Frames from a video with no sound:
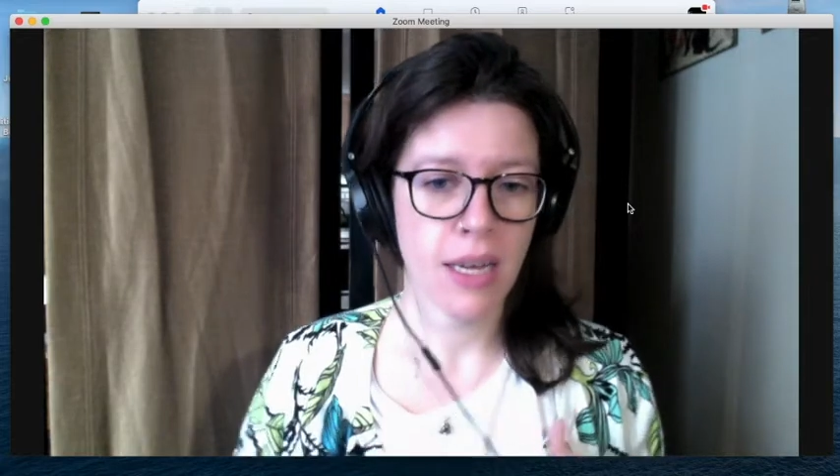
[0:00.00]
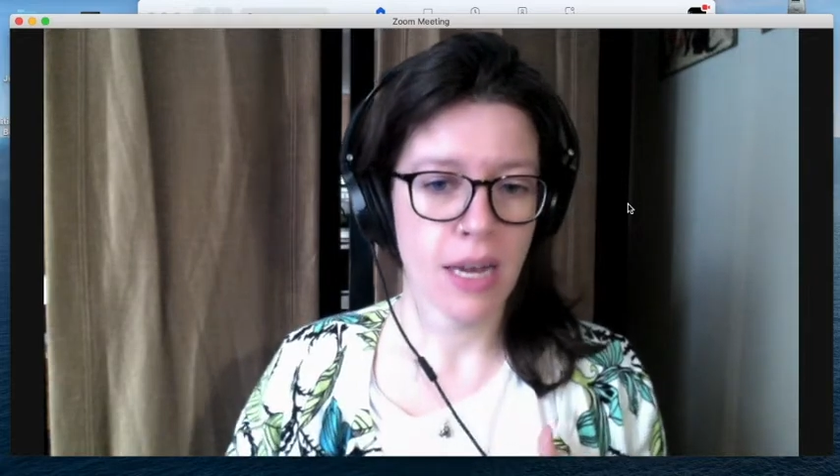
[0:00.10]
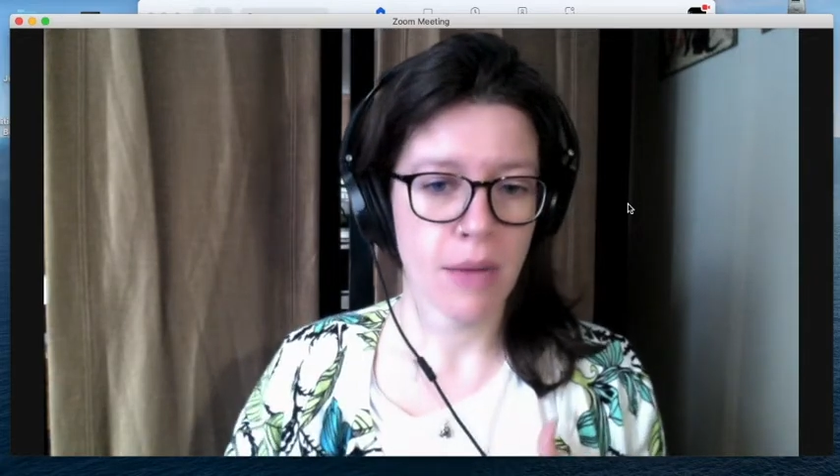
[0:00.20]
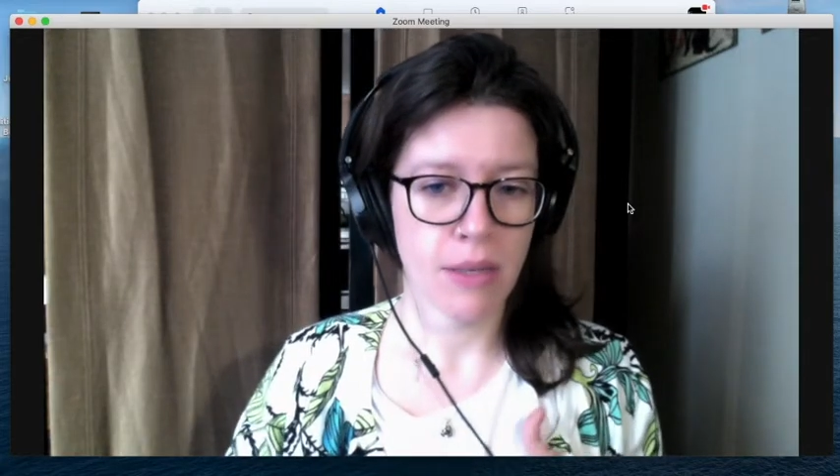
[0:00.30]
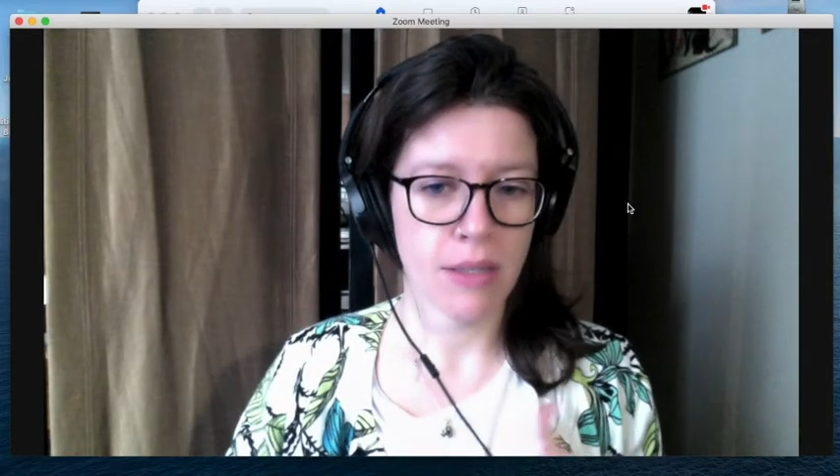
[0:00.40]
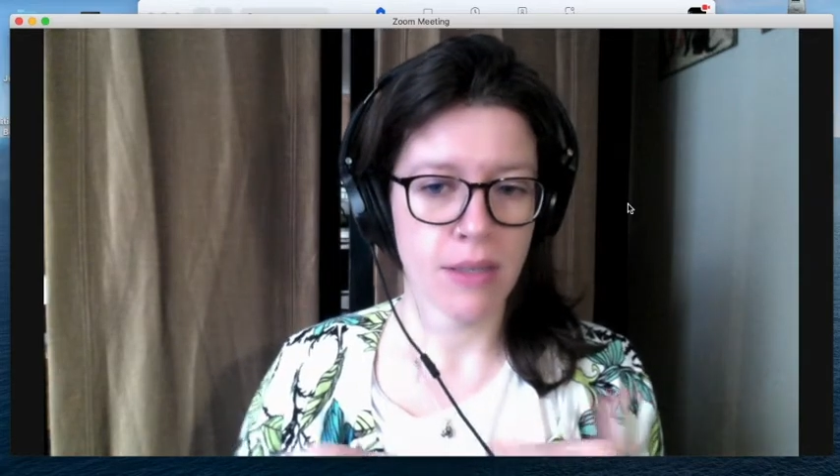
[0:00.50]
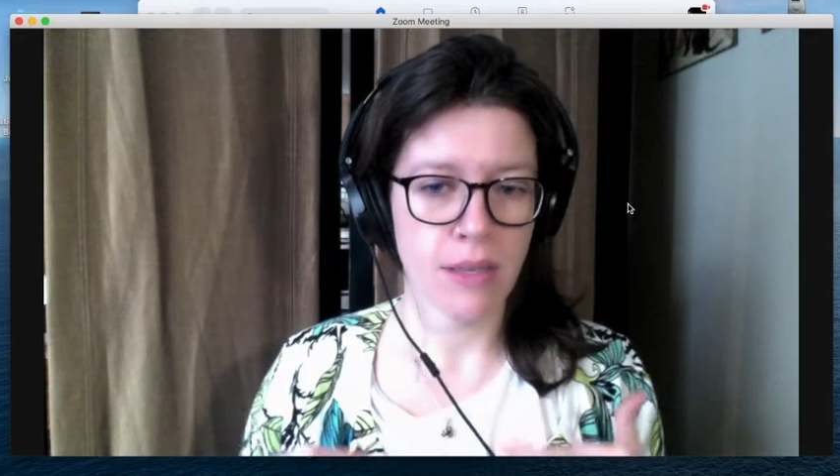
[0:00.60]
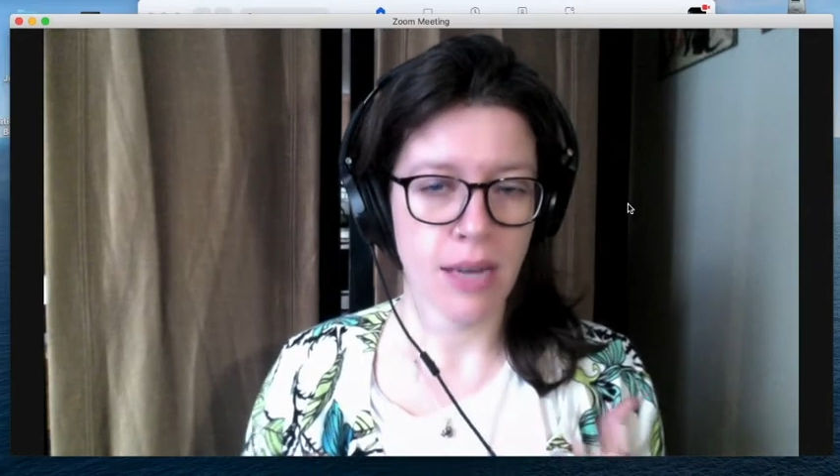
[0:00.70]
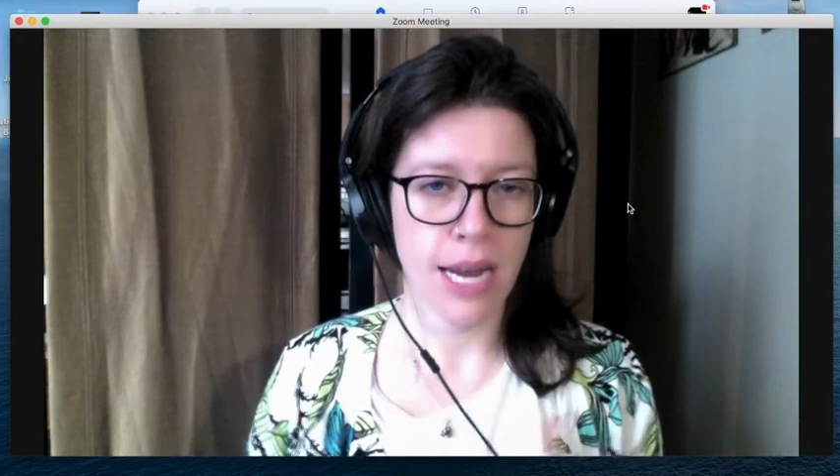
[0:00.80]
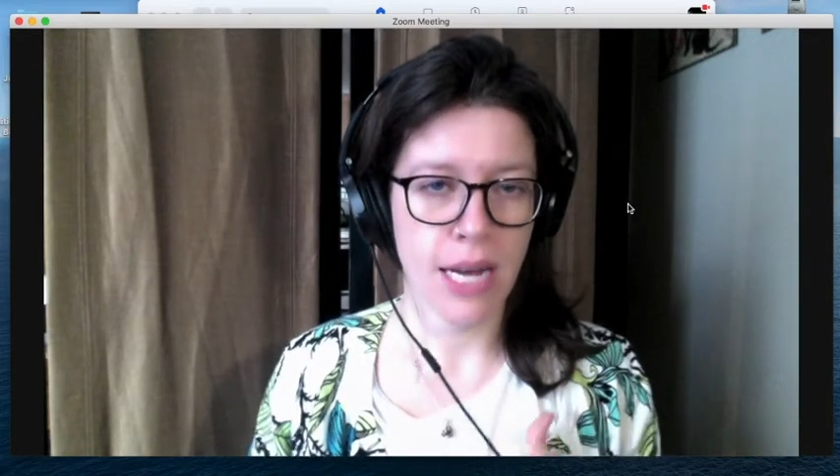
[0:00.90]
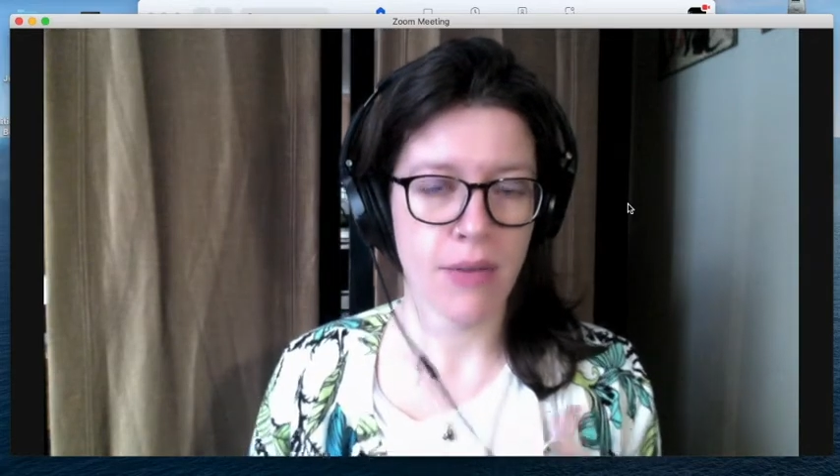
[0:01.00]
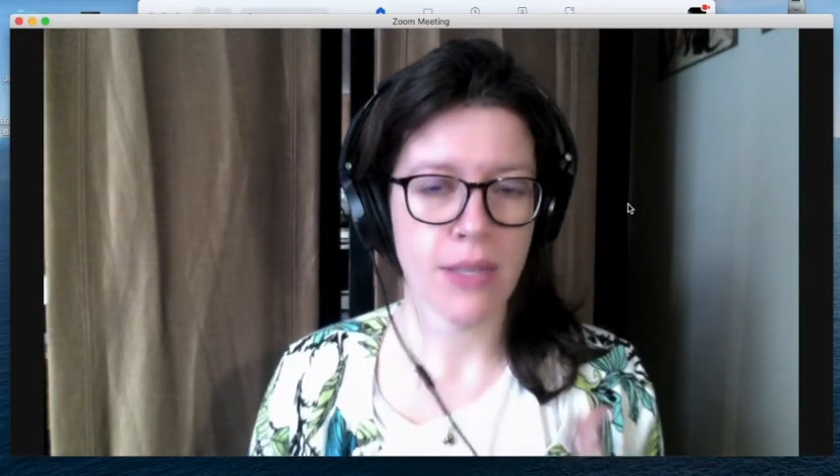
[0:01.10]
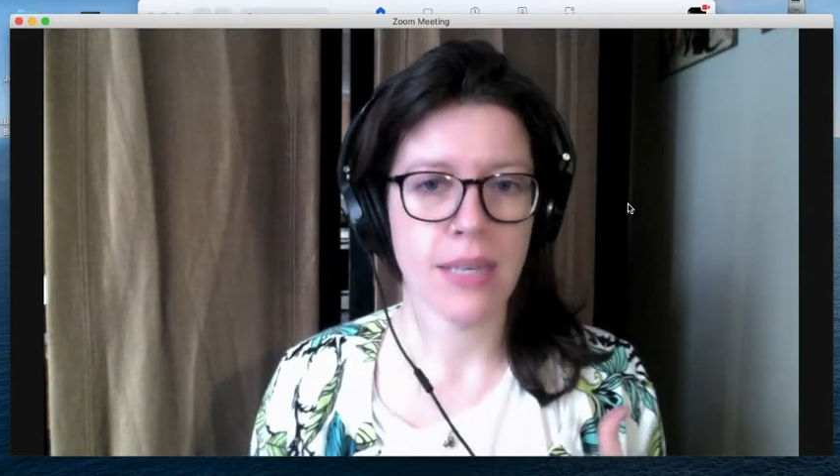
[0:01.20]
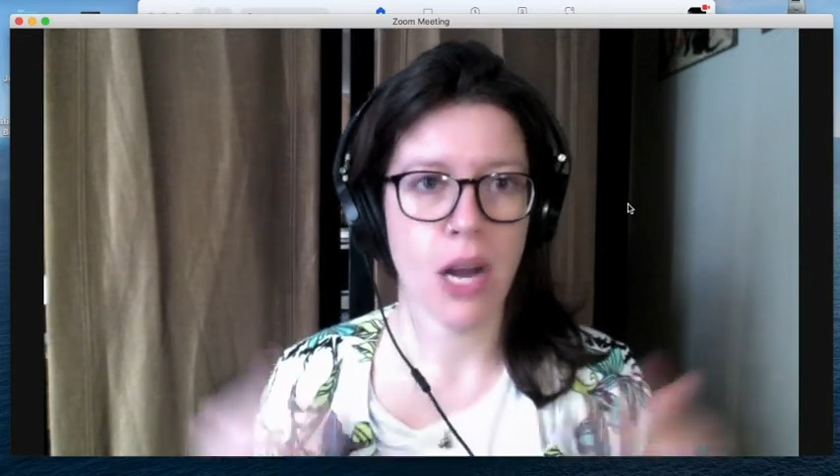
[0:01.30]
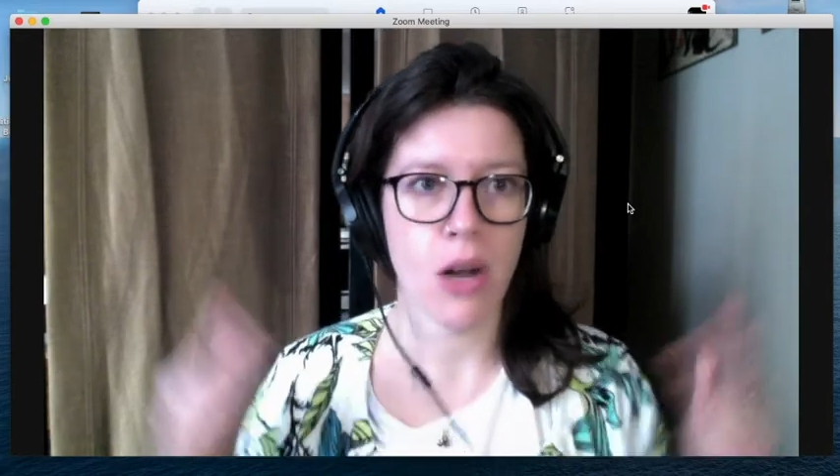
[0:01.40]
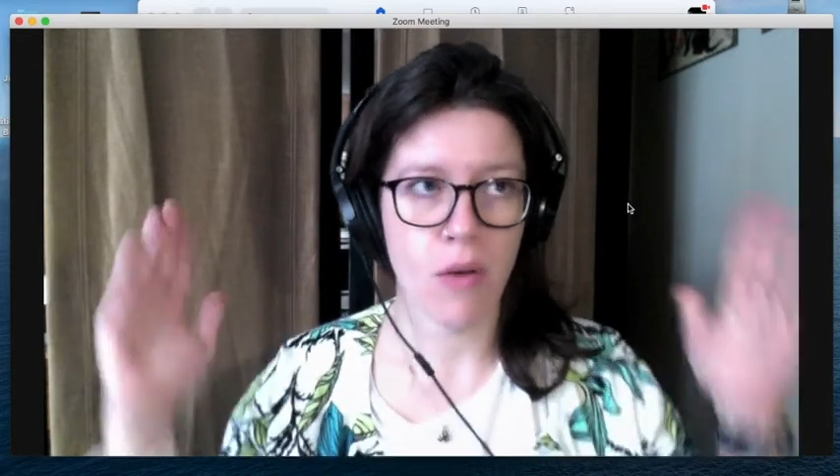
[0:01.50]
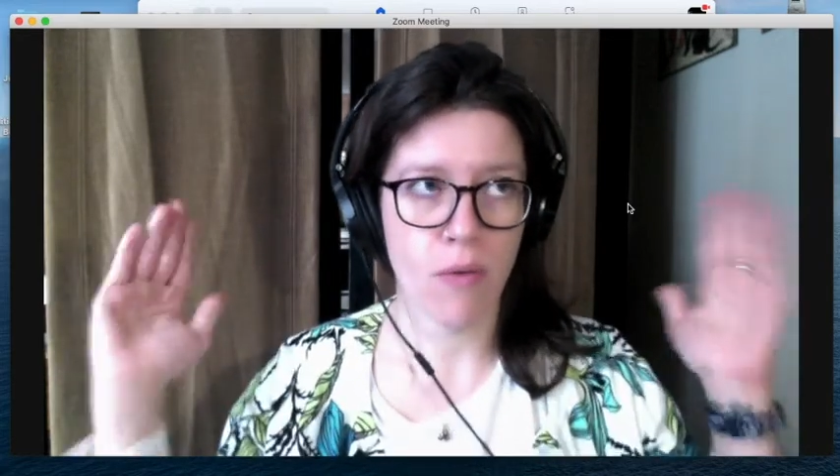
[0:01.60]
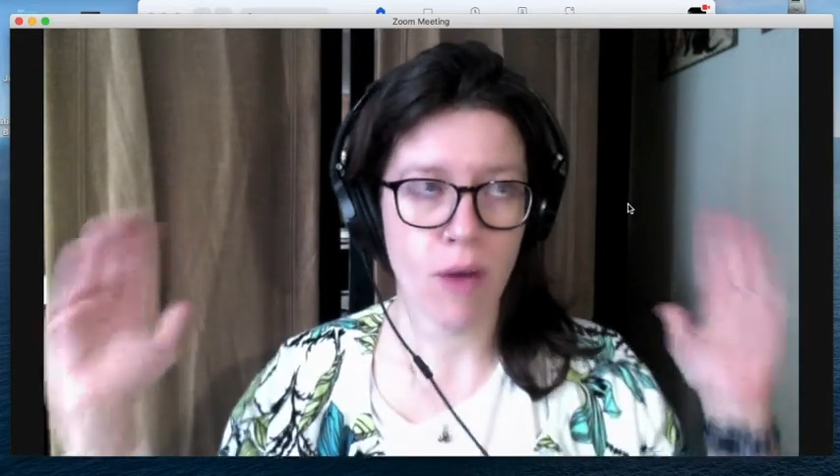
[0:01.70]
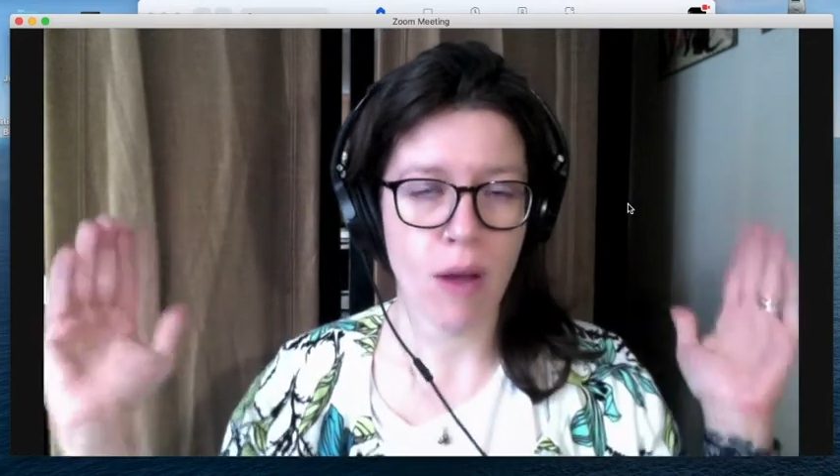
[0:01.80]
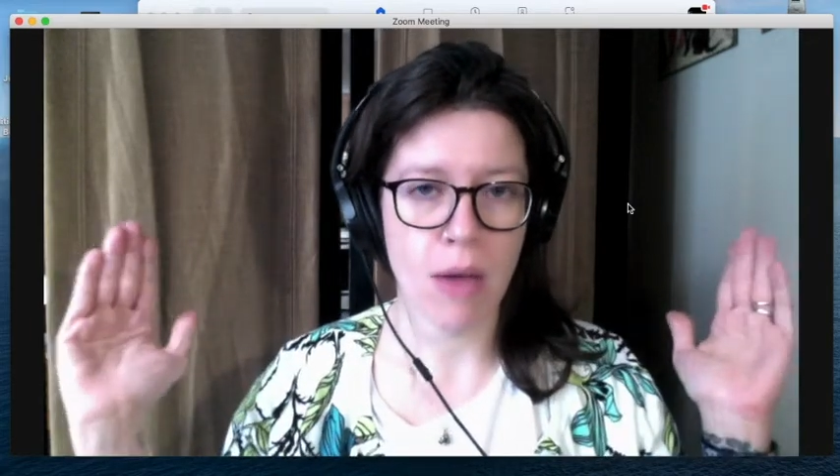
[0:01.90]
this is a kind of a standard
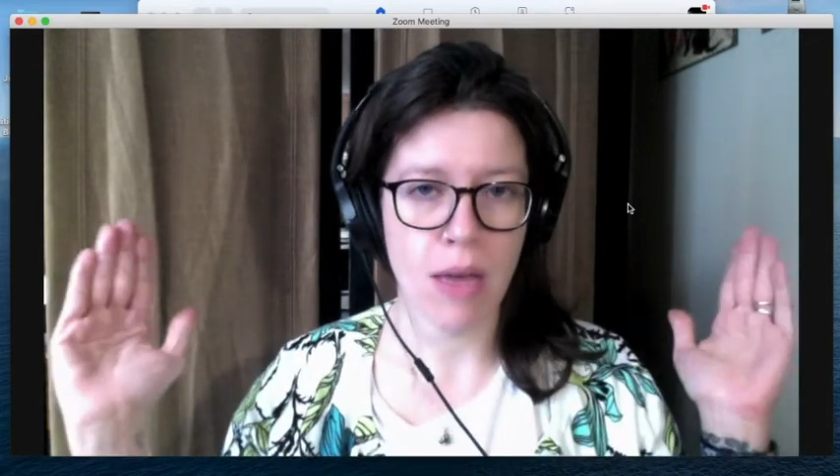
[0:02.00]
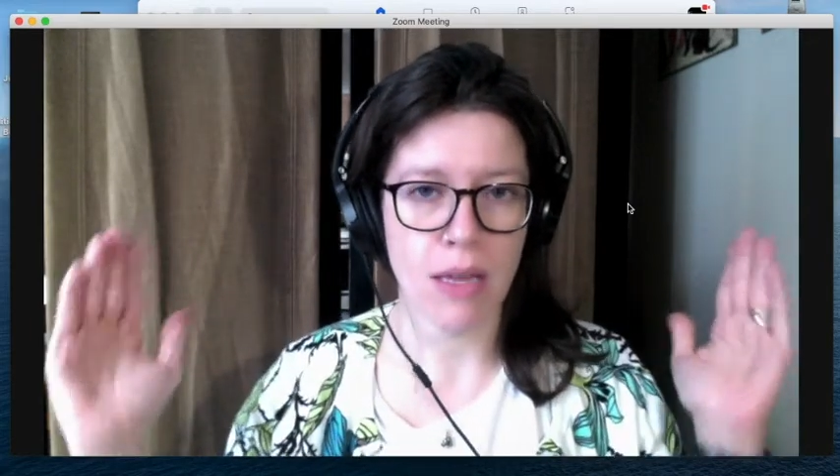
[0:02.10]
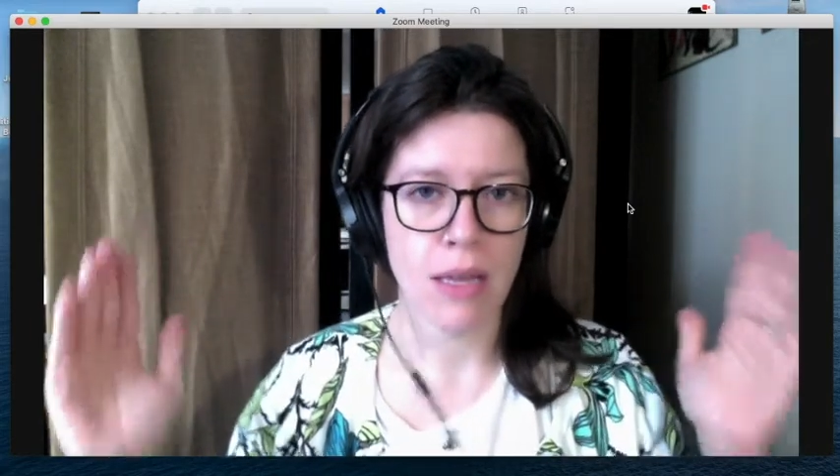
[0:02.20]
framing.